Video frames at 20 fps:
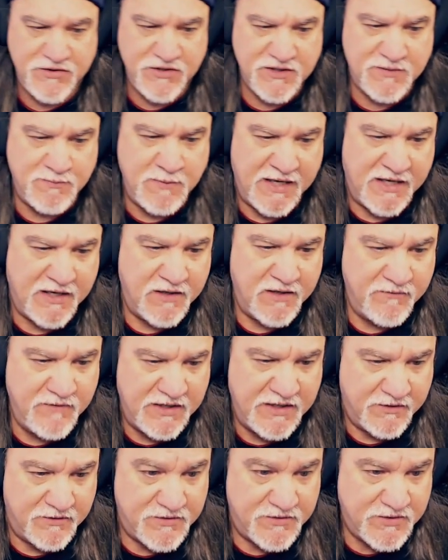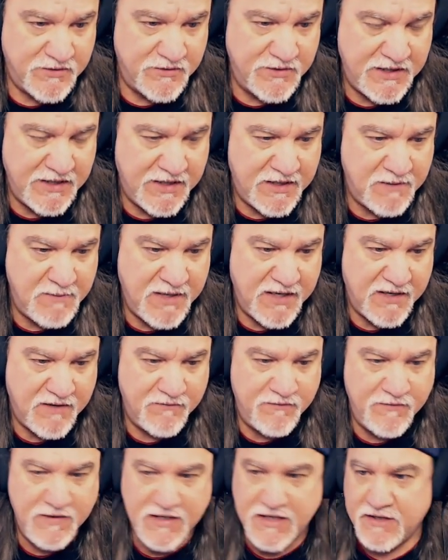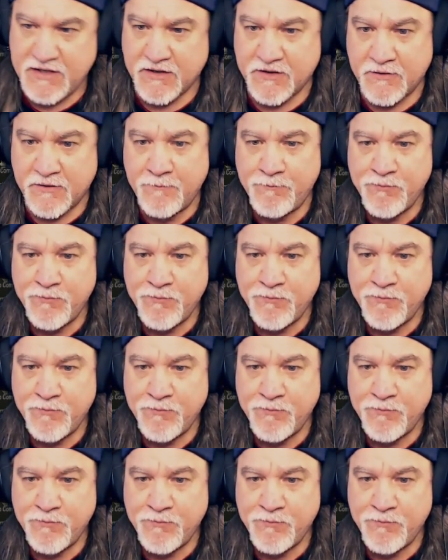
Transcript: just making a video so he can make a video.